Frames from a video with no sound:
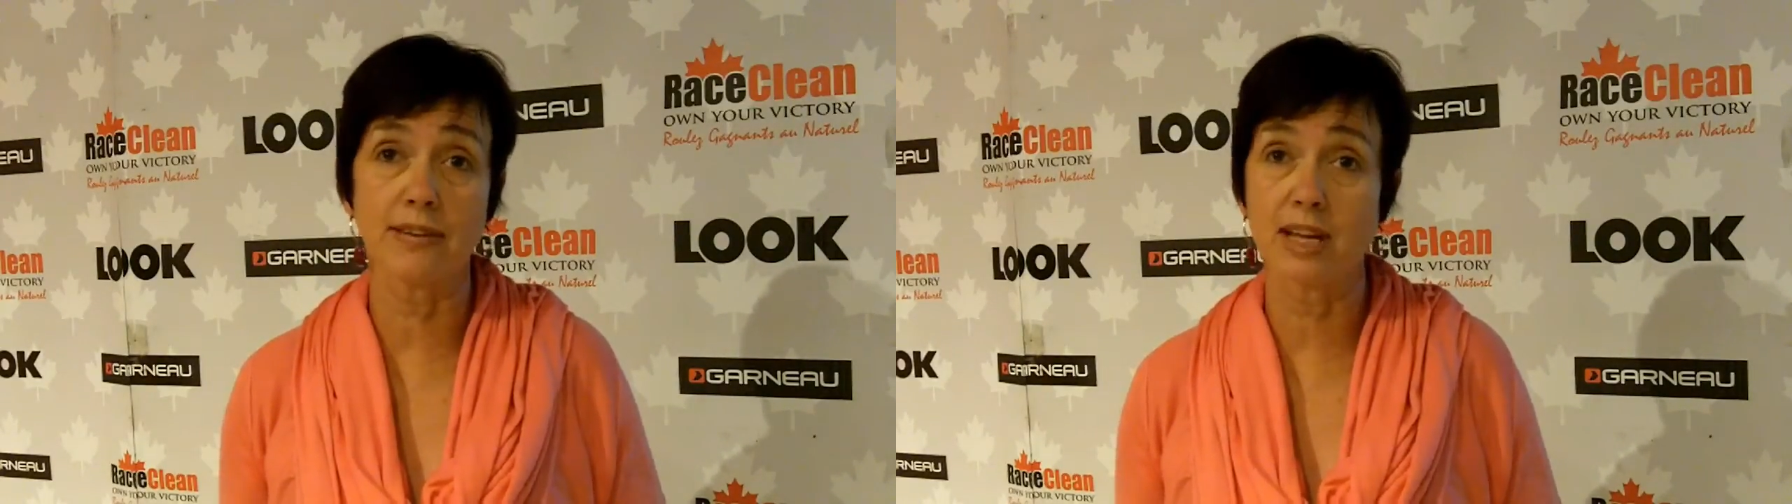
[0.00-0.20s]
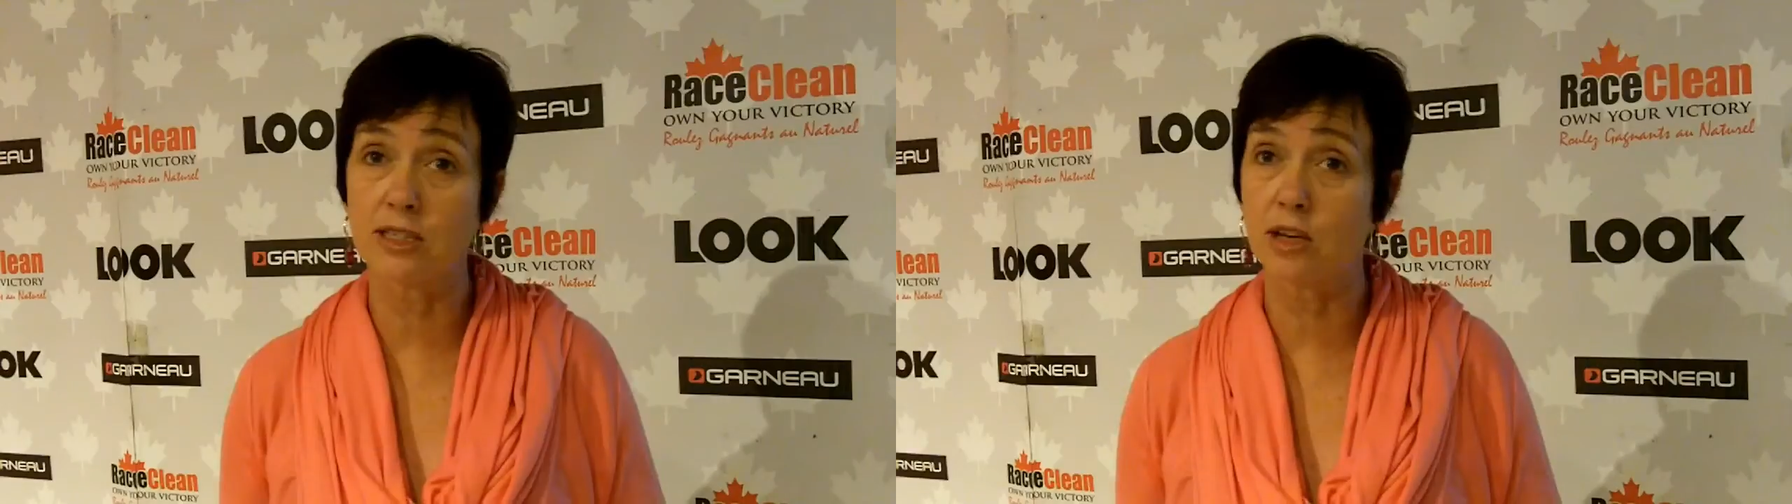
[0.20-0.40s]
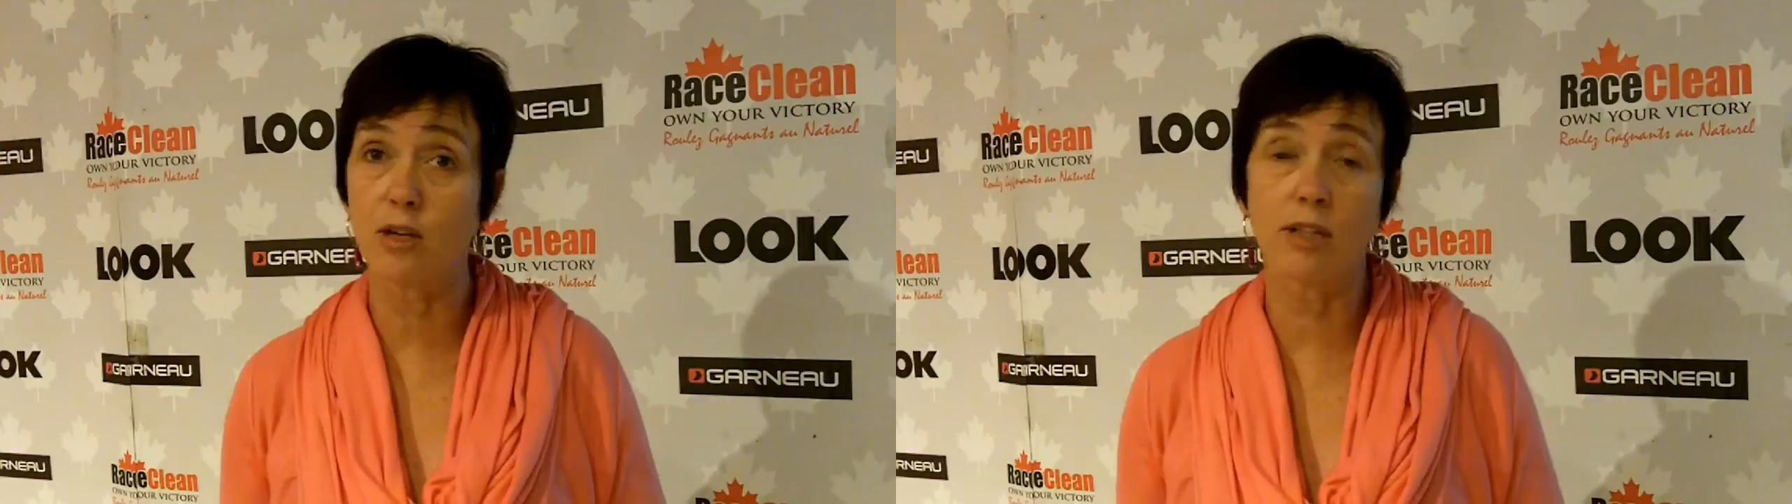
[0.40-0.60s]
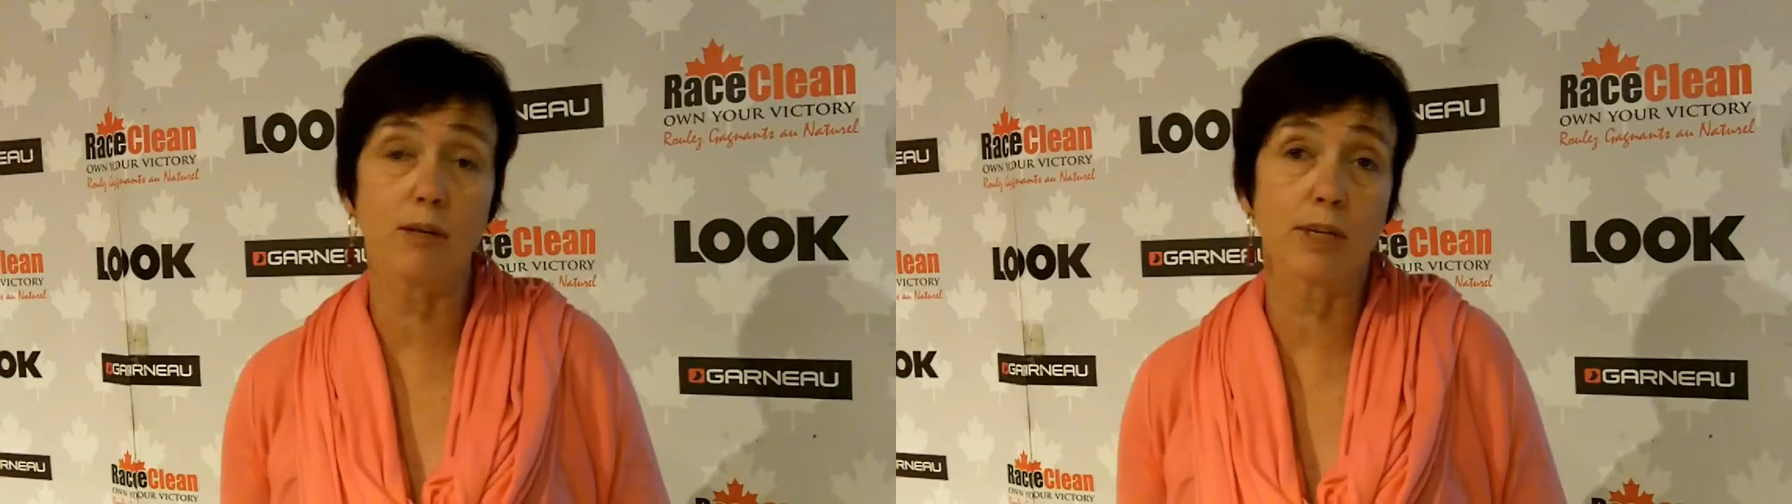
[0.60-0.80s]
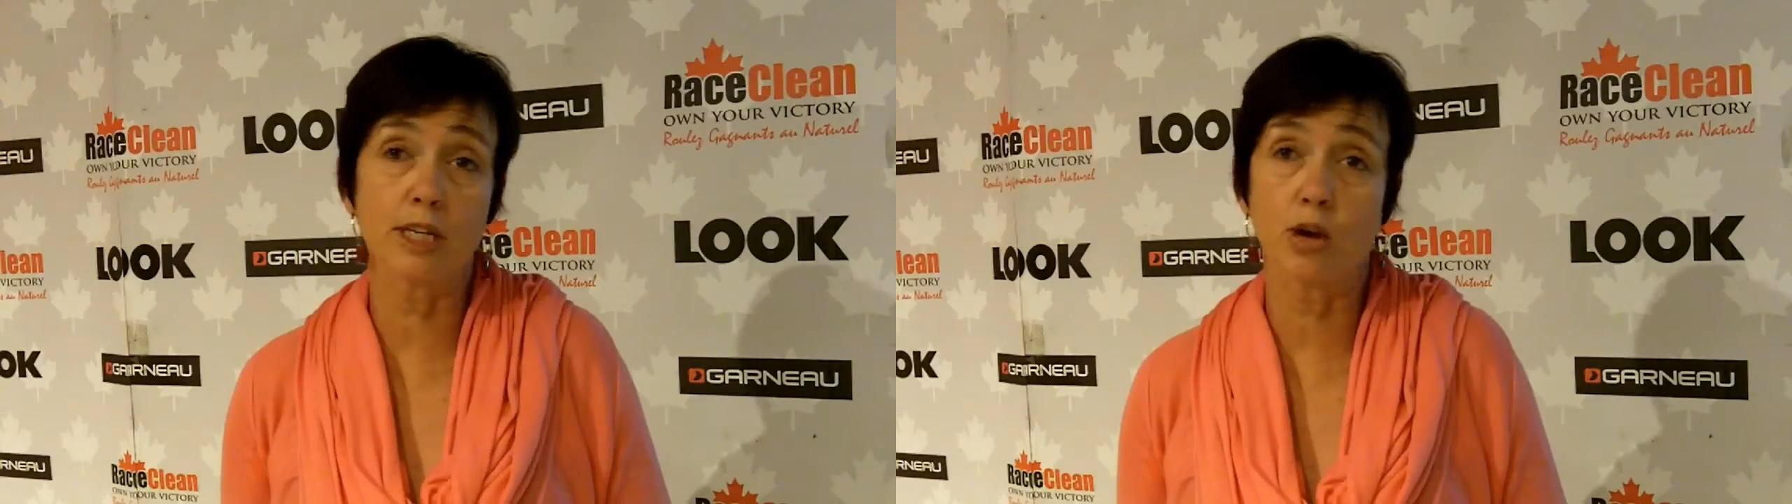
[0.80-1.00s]
and that's all
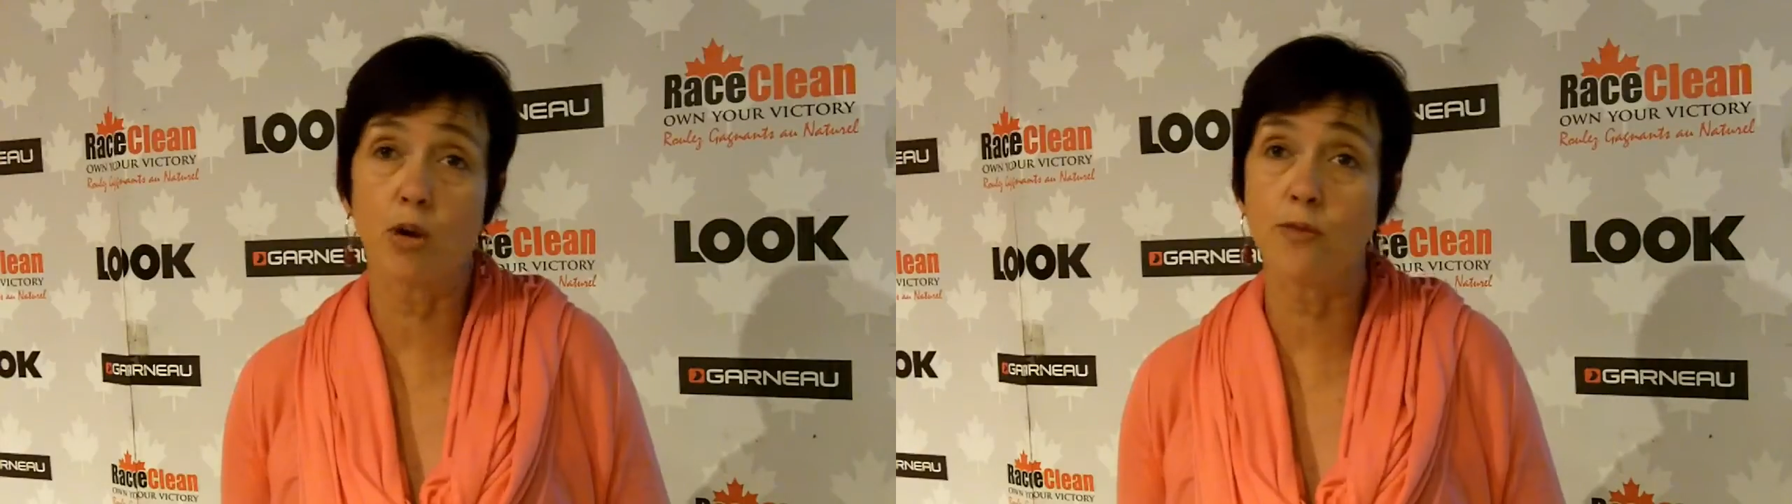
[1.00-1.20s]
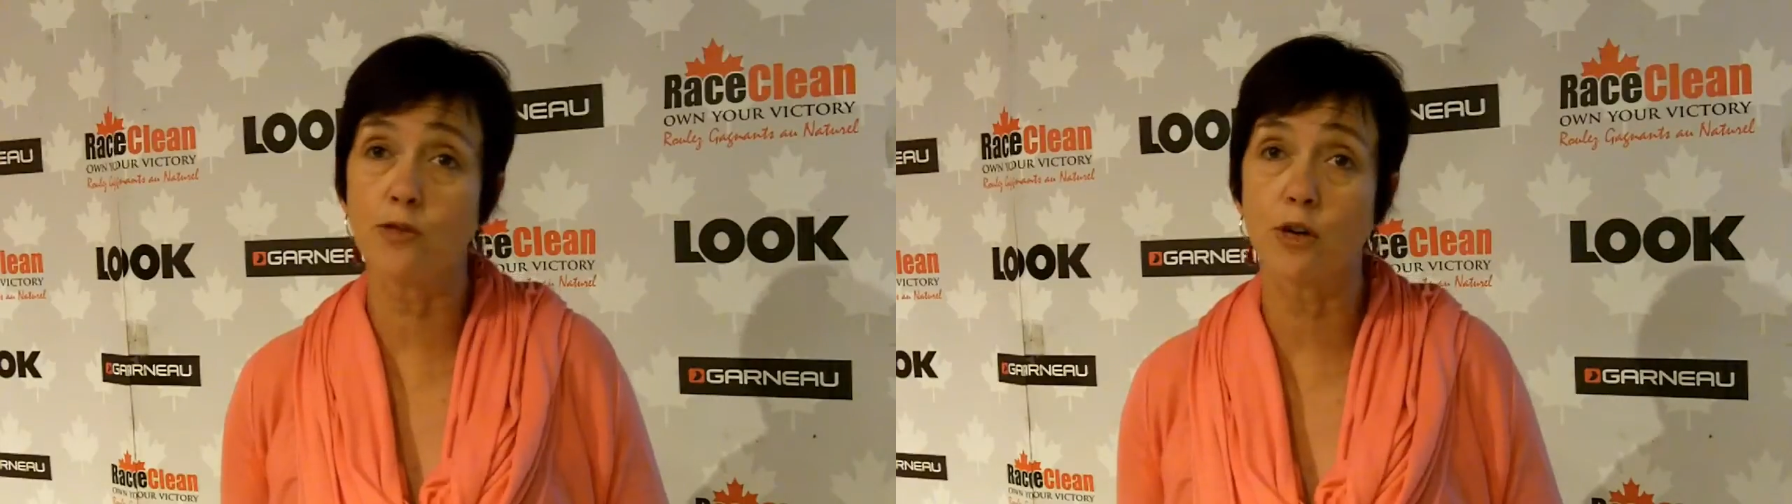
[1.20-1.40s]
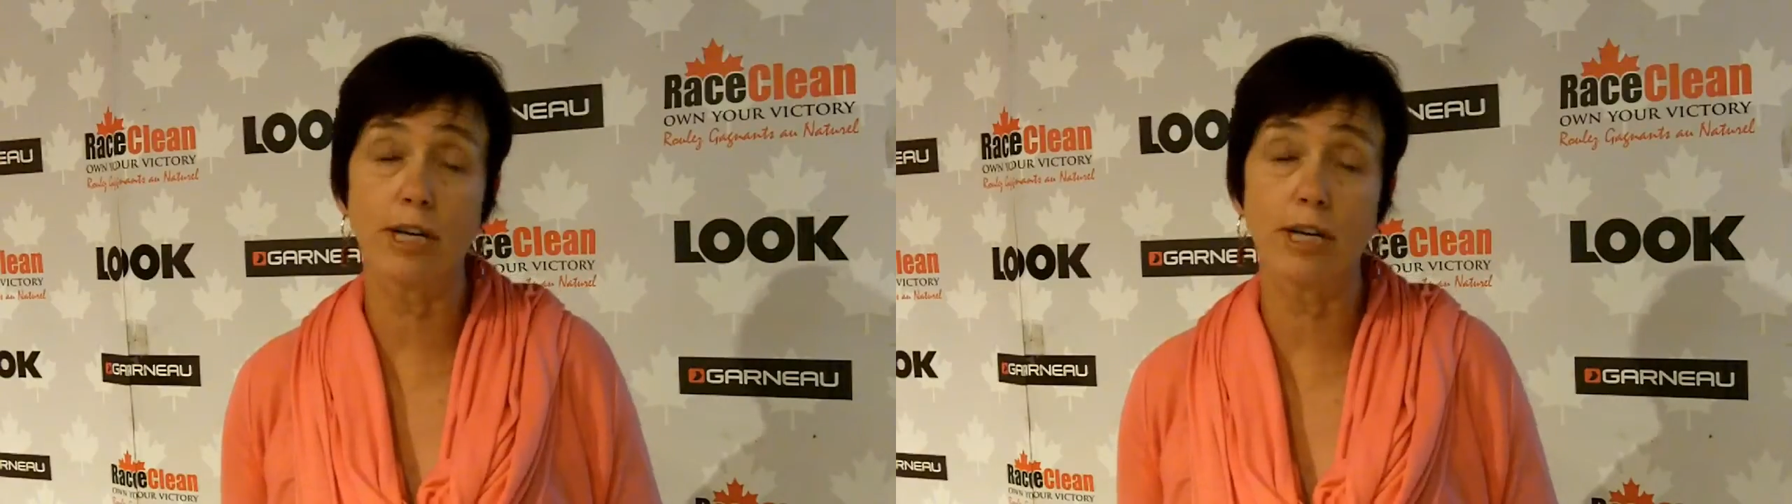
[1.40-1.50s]
that we can hope for.